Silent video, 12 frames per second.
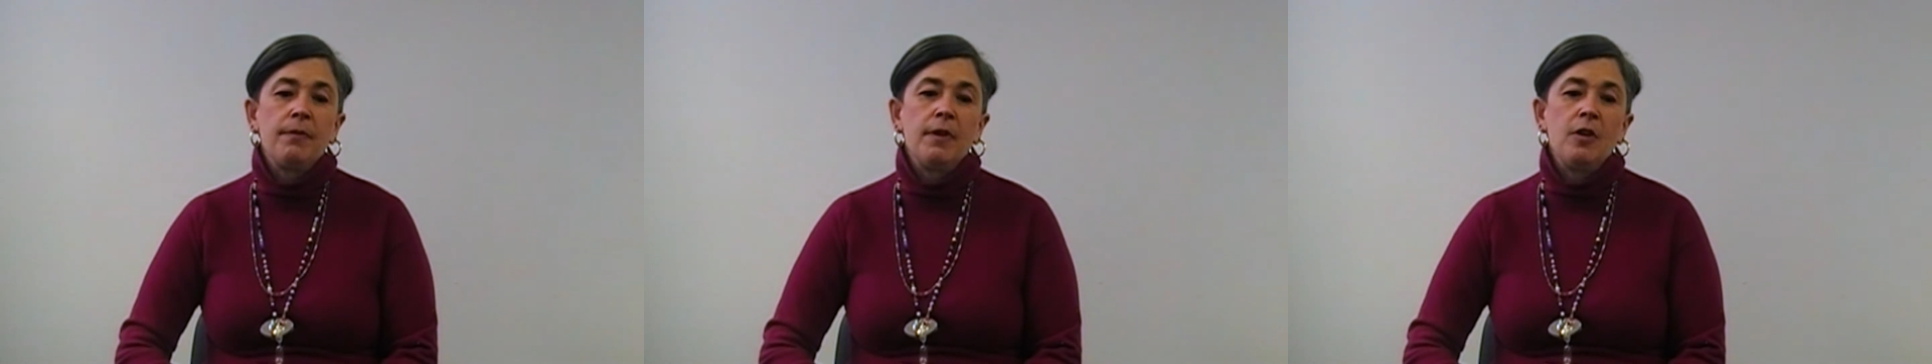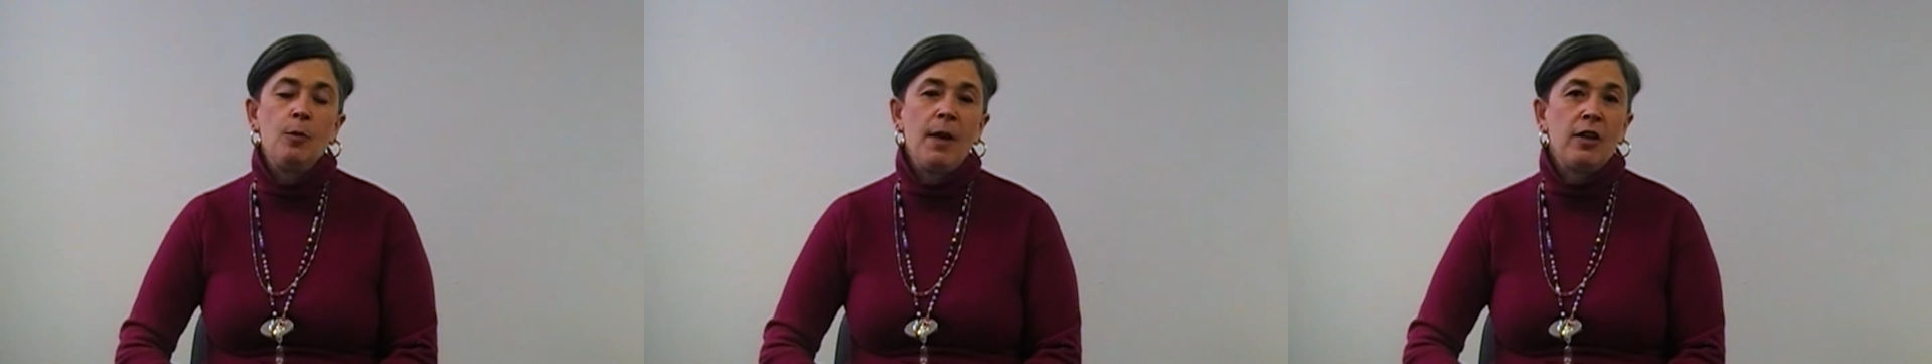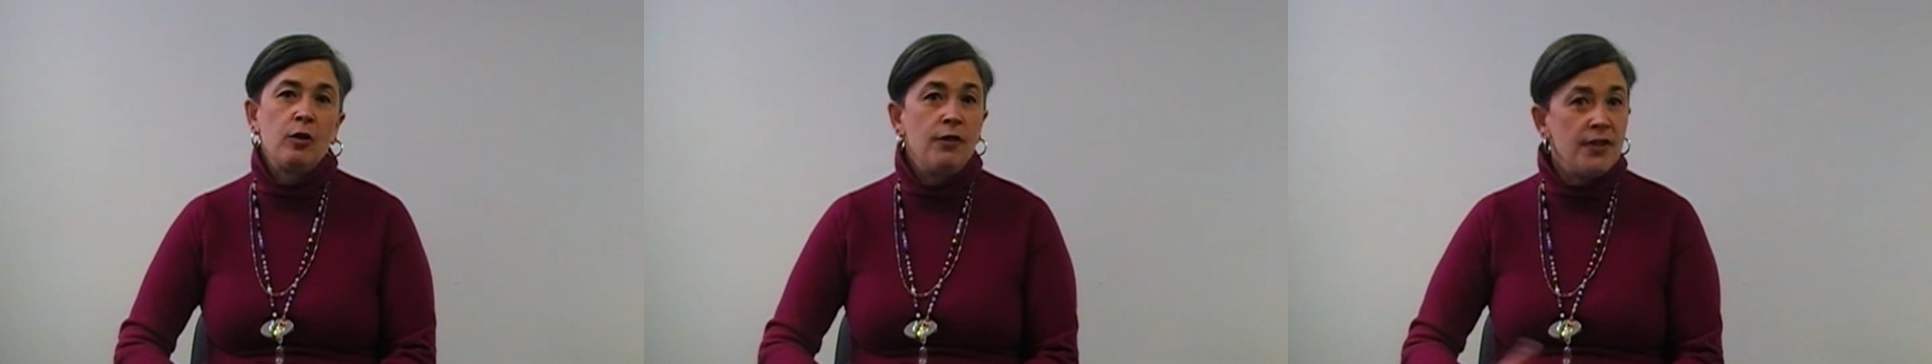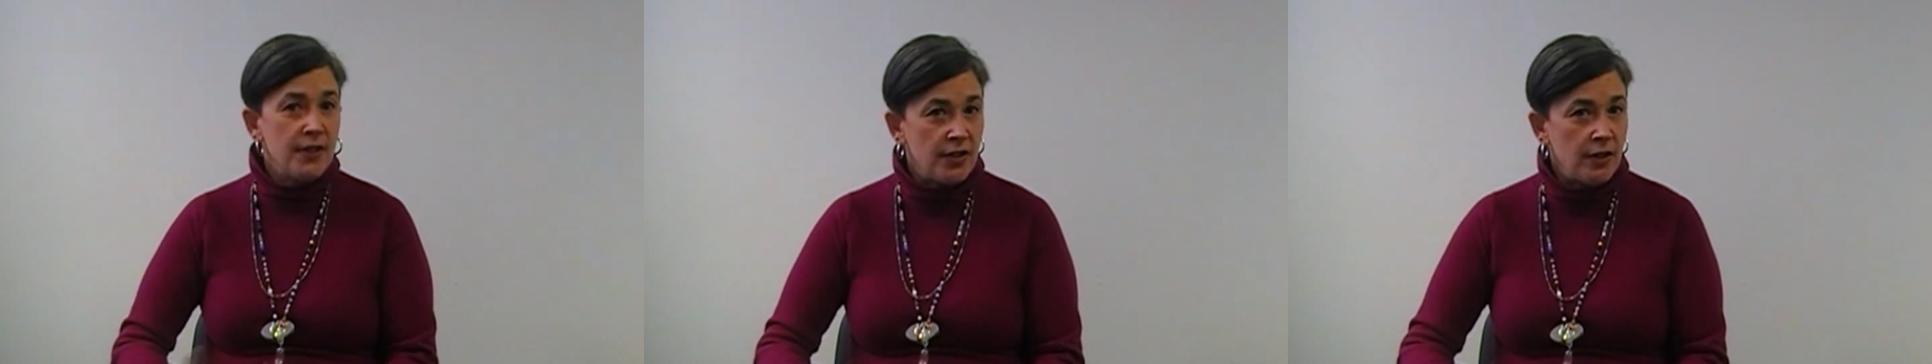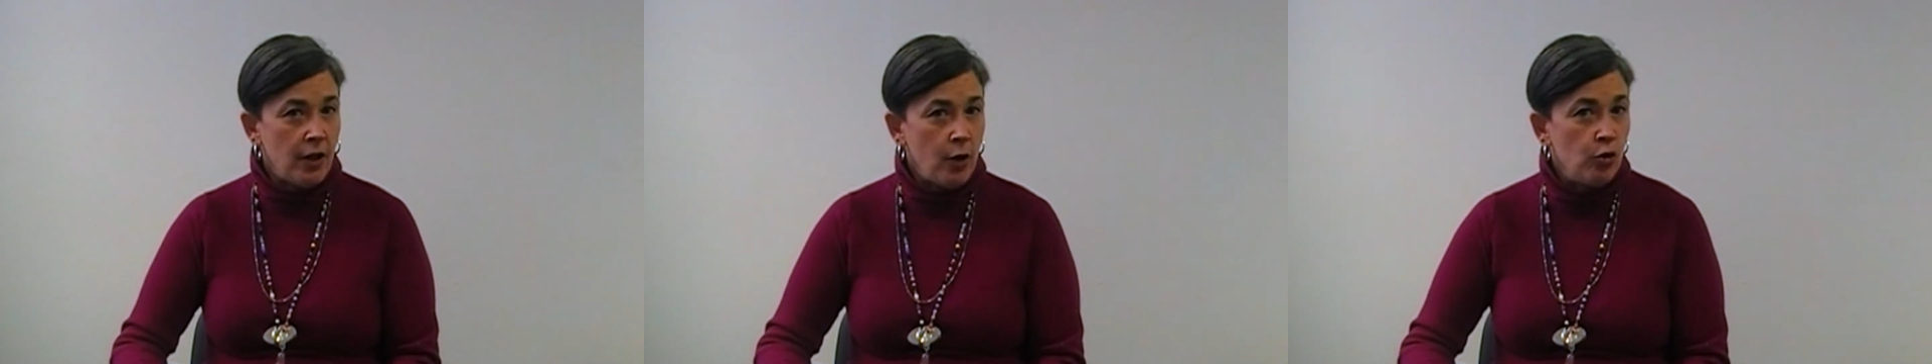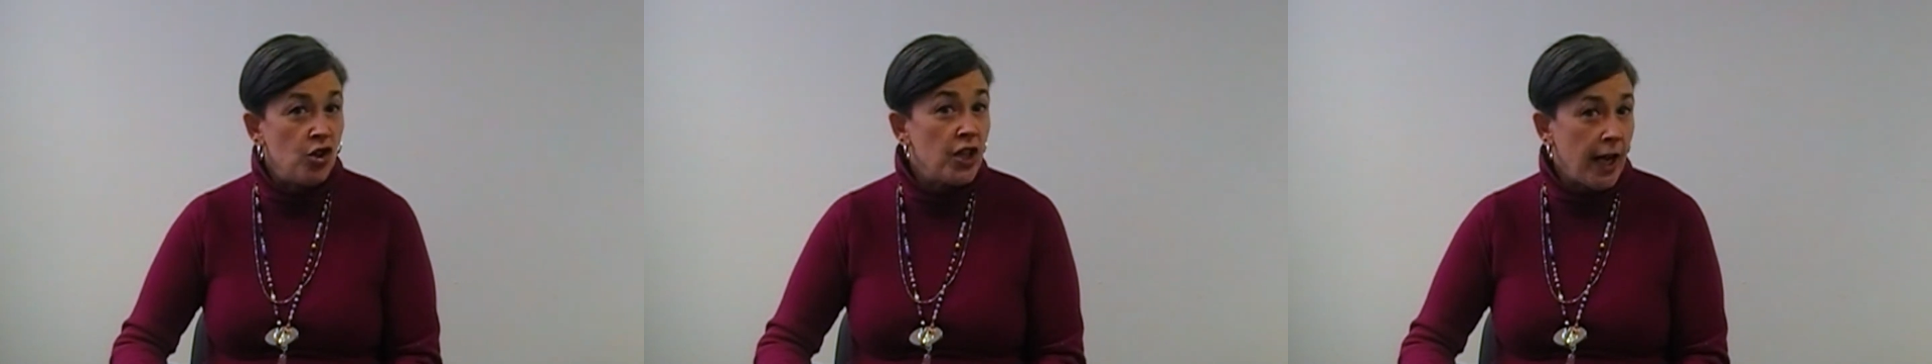You make your visits
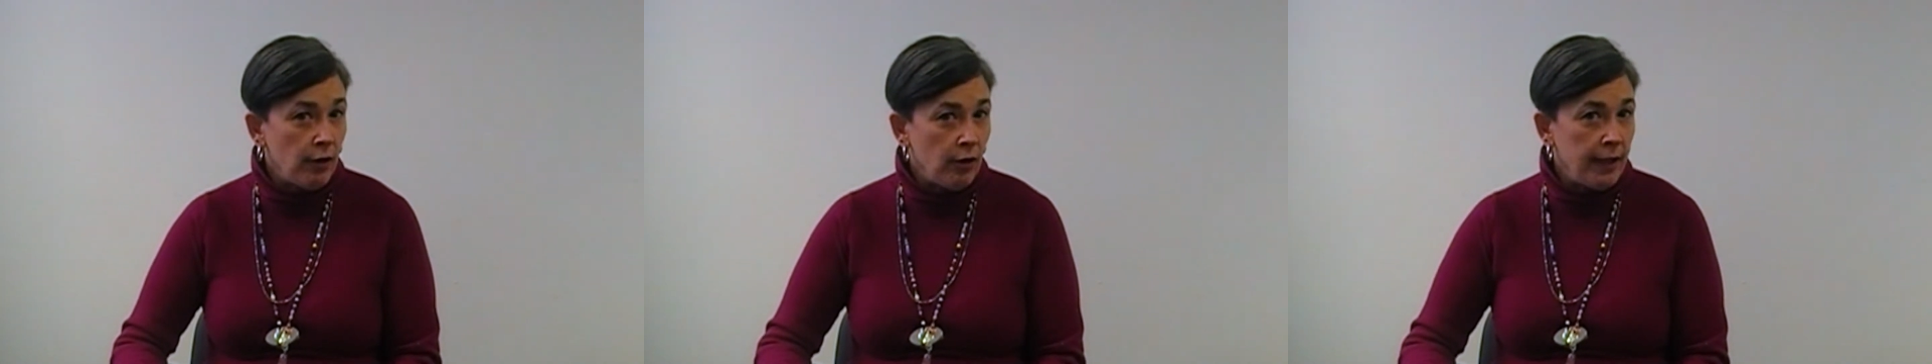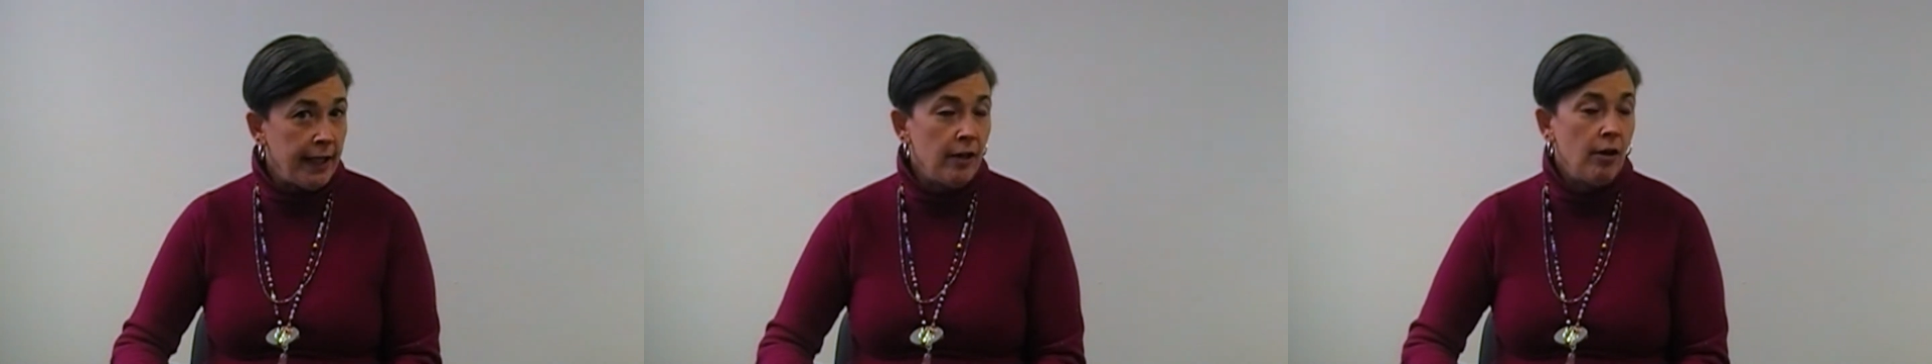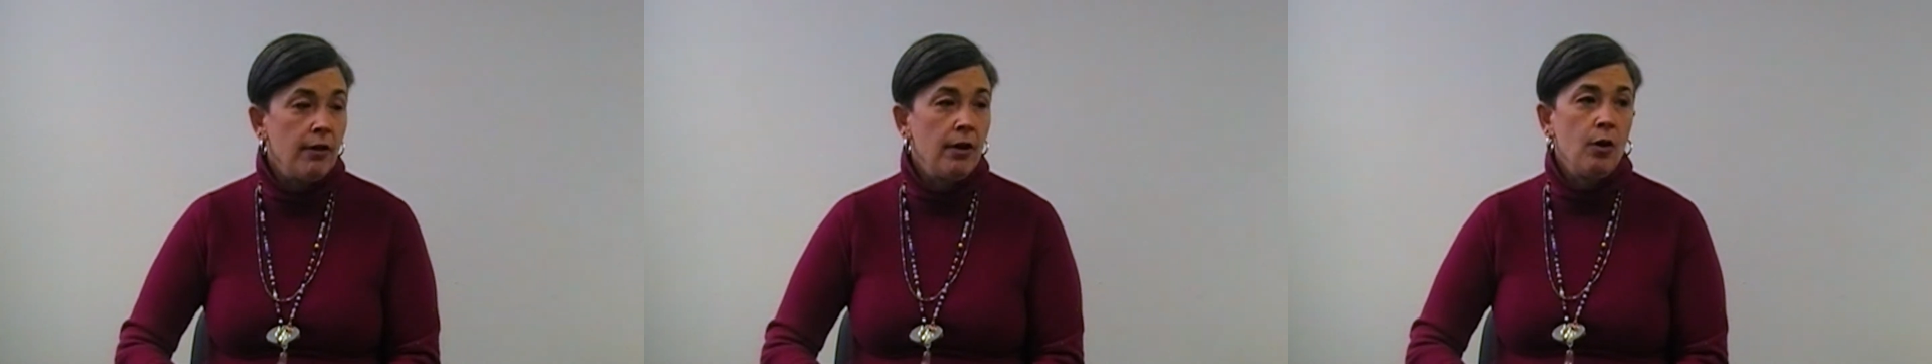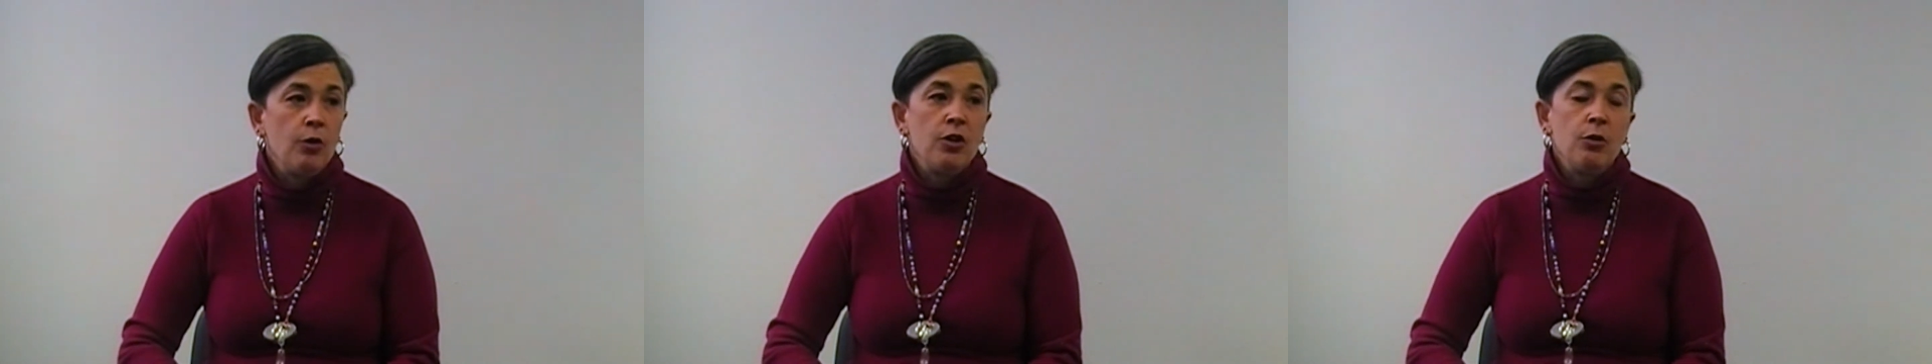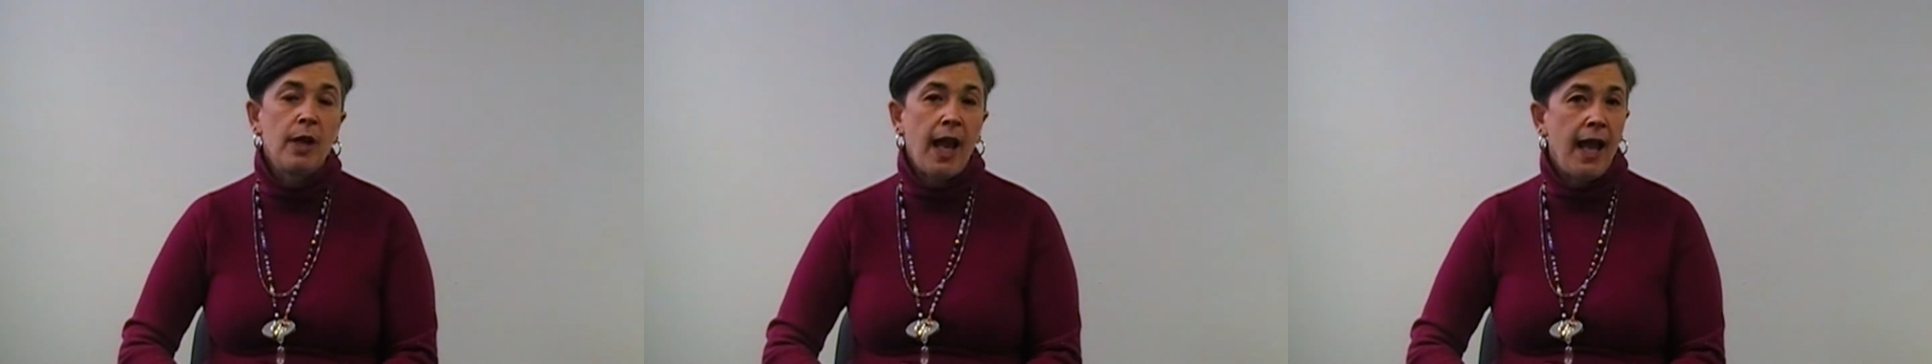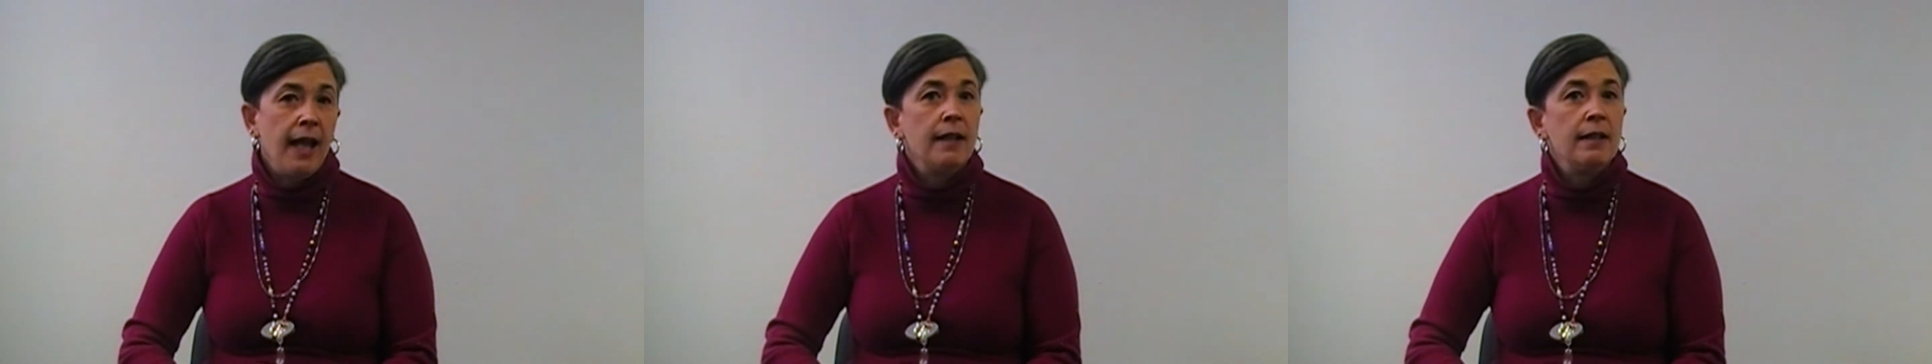alone generally, although you
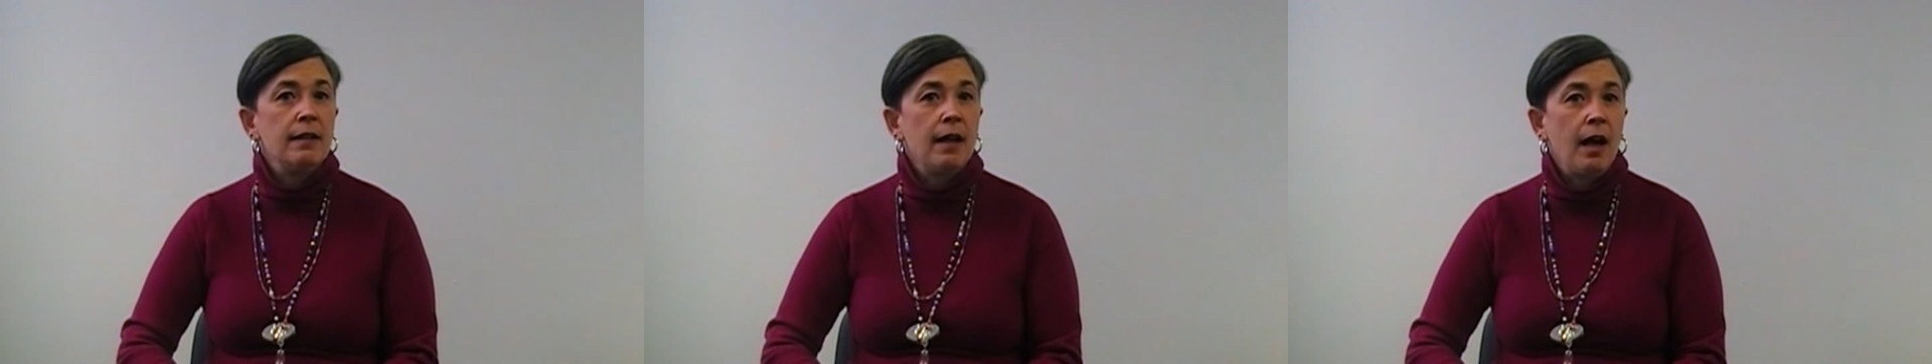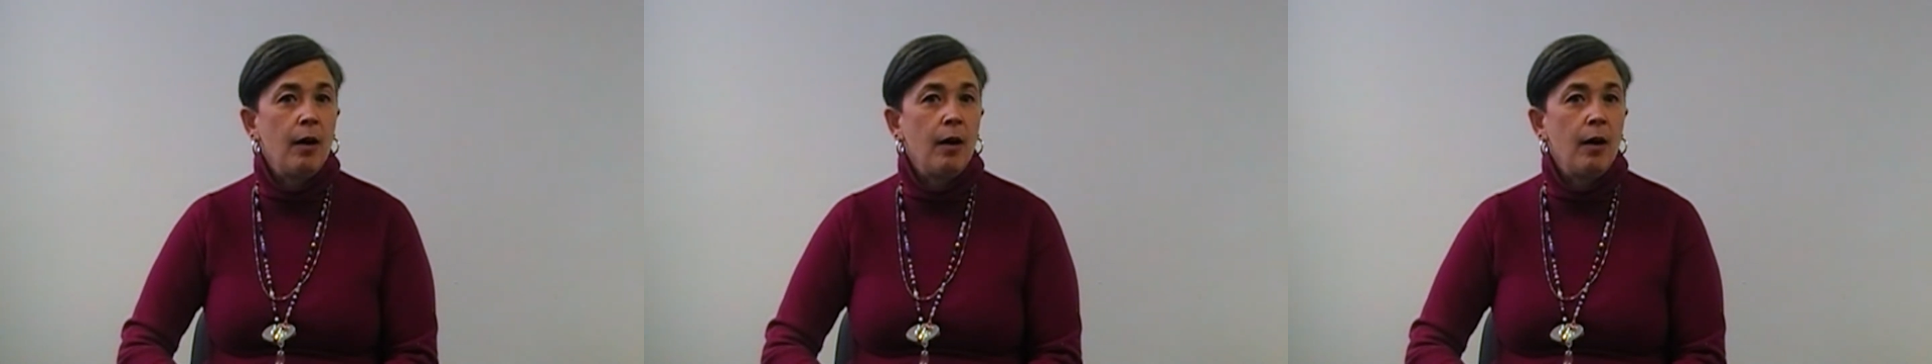can,